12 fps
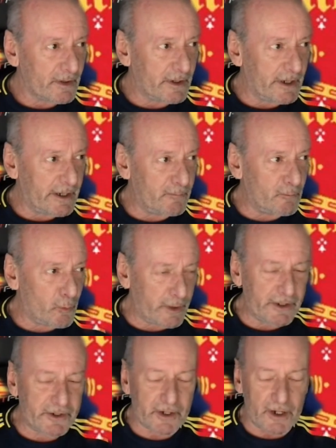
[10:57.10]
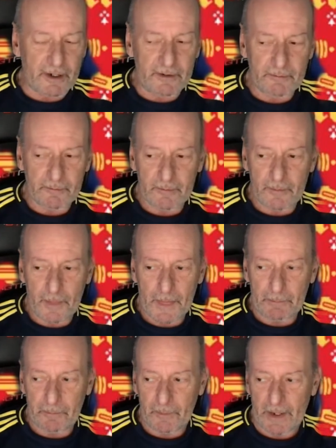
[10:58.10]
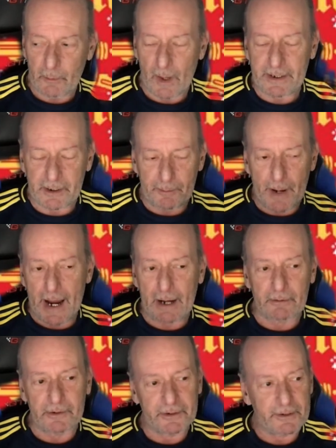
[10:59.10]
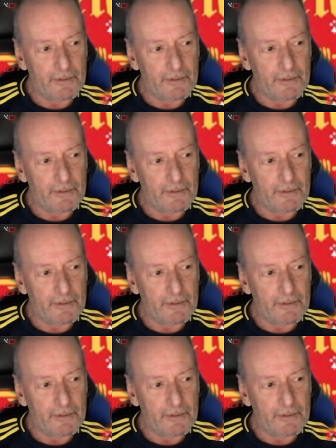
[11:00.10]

in winter, they weighed a pound,